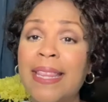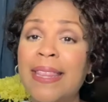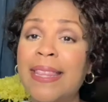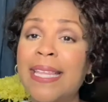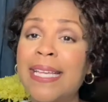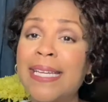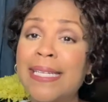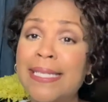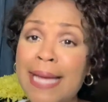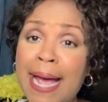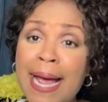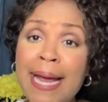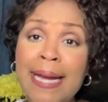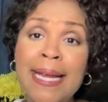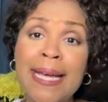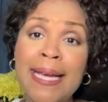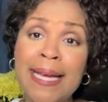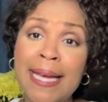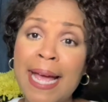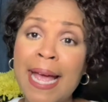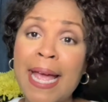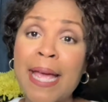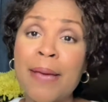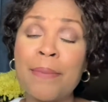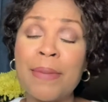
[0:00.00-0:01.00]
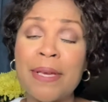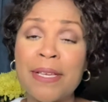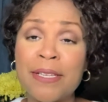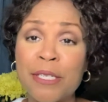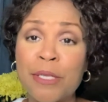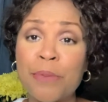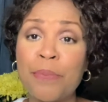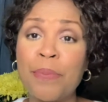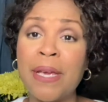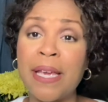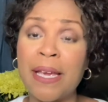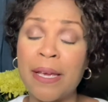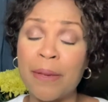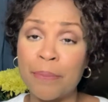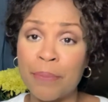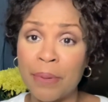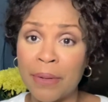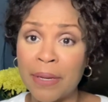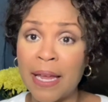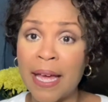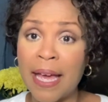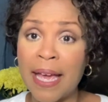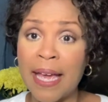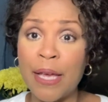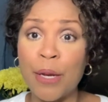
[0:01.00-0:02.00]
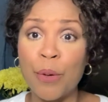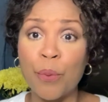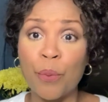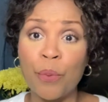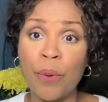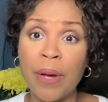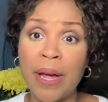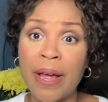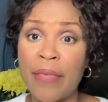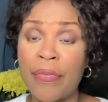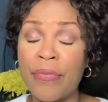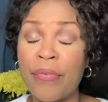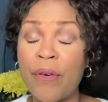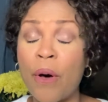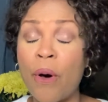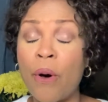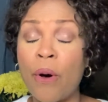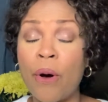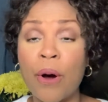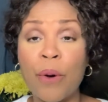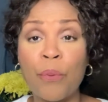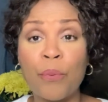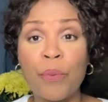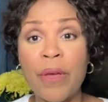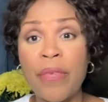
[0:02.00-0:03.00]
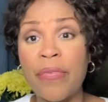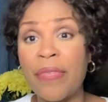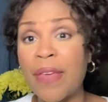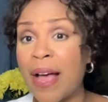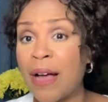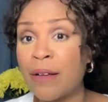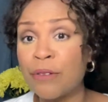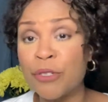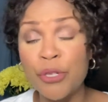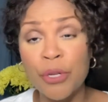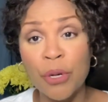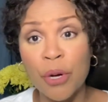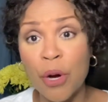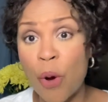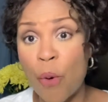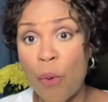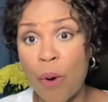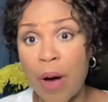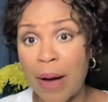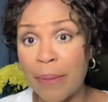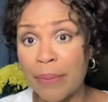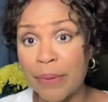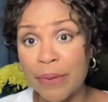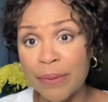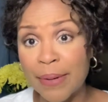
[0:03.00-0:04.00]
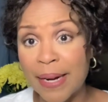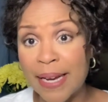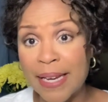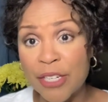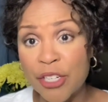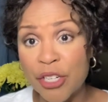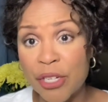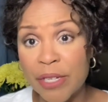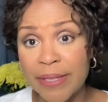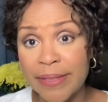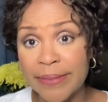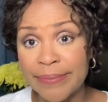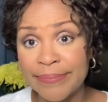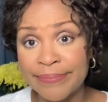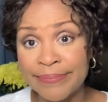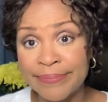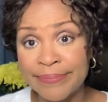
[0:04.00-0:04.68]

the dating game is being played with or without your cooperation.